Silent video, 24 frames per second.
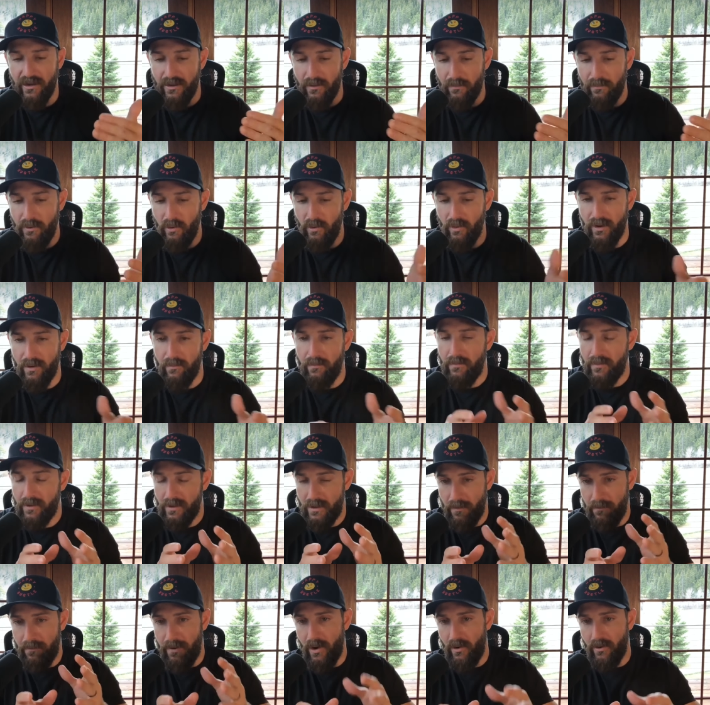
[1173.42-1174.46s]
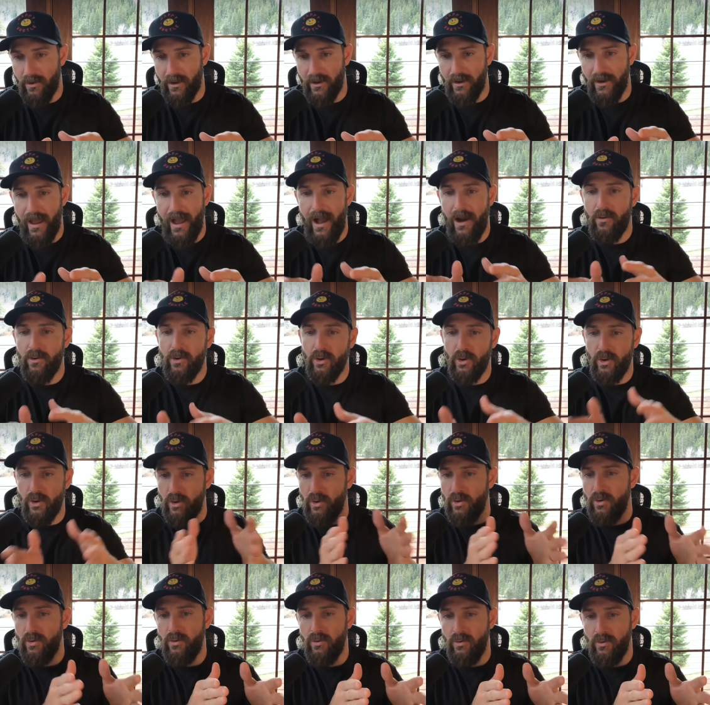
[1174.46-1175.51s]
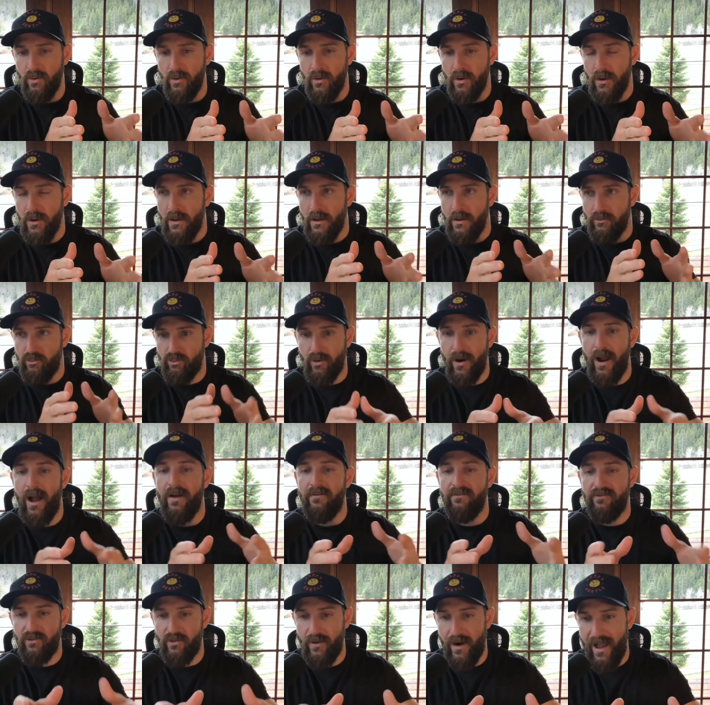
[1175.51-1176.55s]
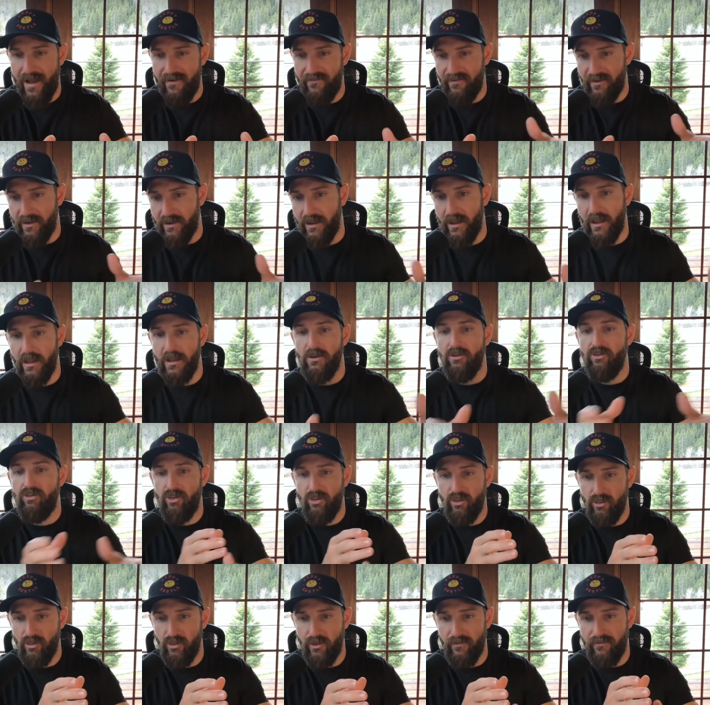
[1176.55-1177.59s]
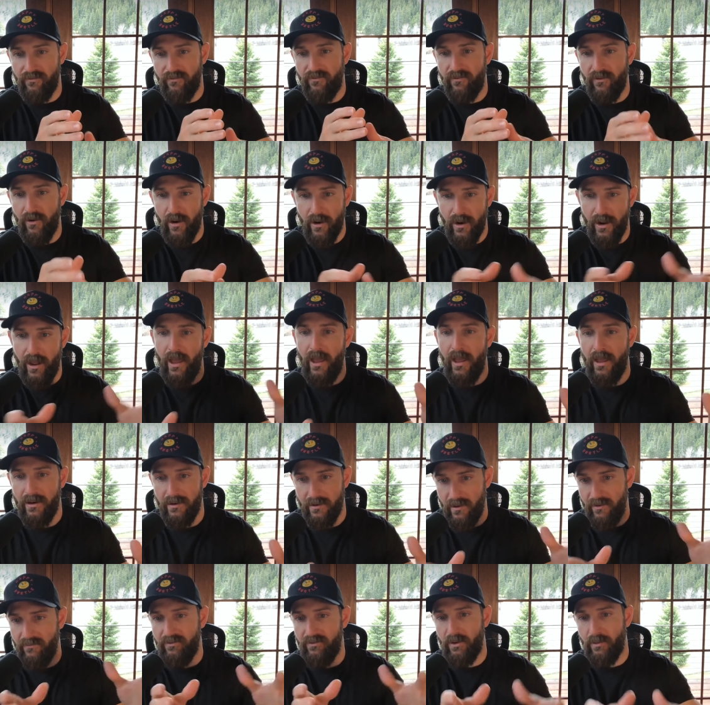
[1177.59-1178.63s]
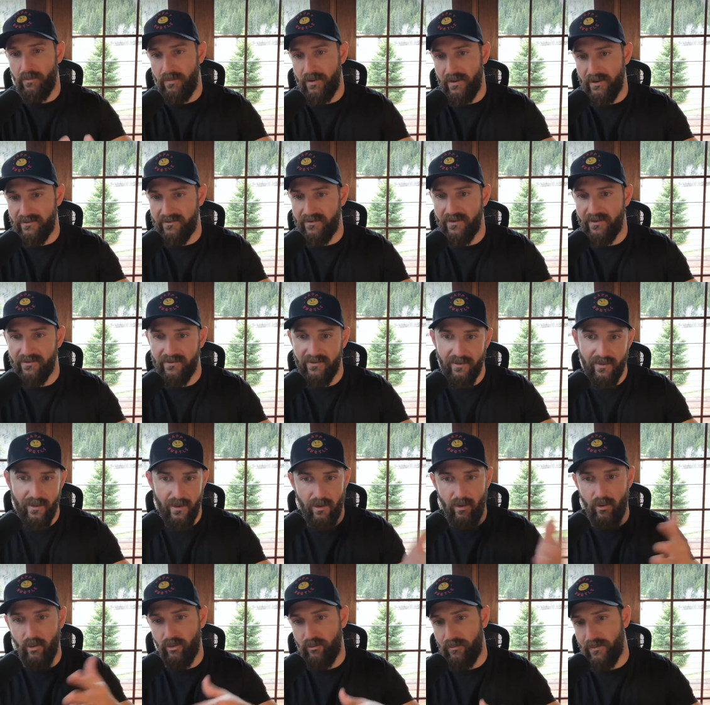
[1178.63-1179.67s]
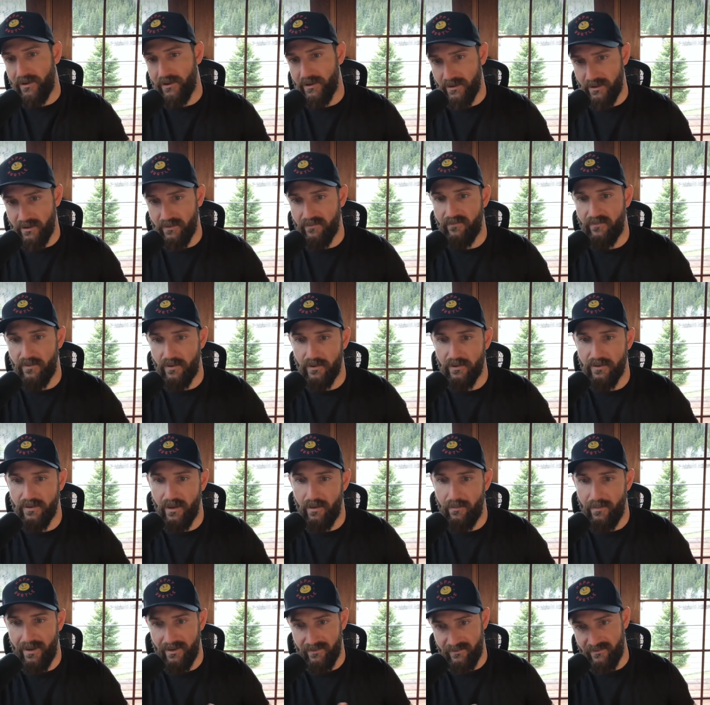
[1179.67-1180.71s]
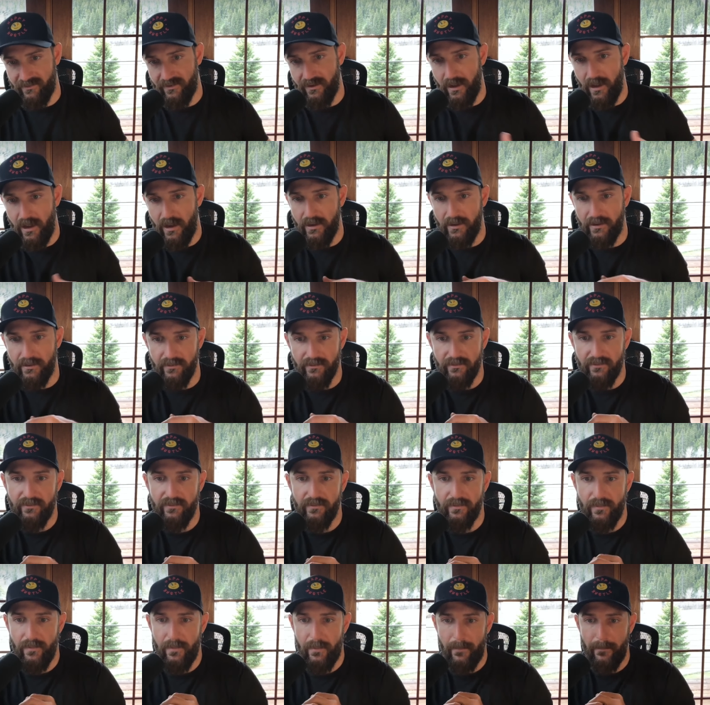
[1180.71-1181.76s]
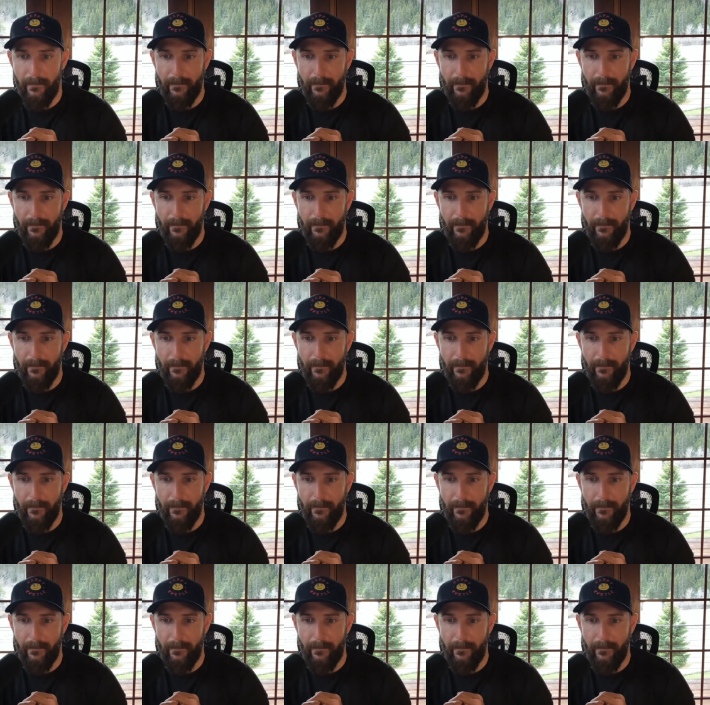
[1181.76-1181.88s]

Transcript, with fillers: gen component component. How do you drive traffic into the front end of your business and then ultimately convert them as clients?